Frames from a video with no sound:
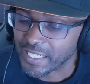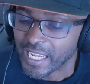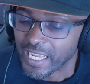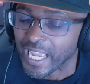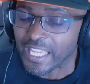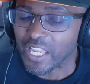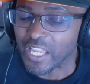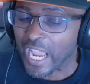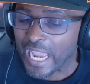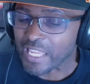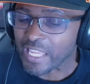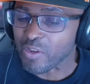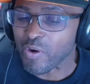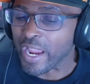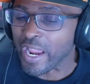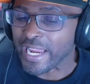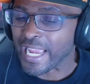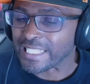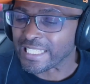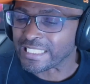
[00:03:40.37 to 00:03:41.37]
Yeah, you ain't
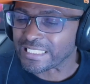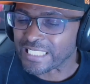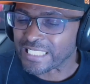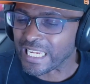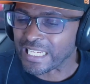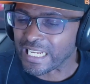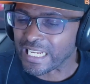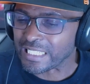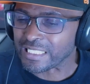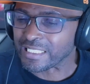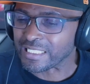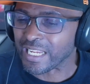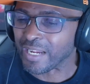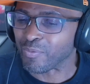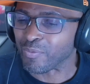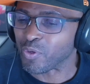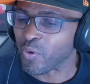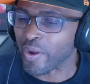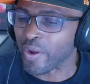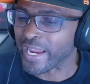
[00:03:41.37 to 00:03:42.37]
got to say nothing. Uh,
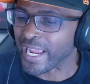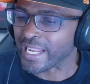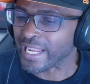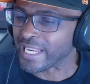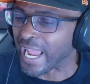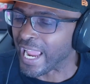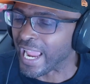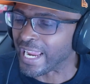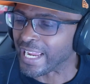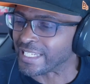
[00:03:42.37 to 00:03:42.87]
you ain't got I ain't got to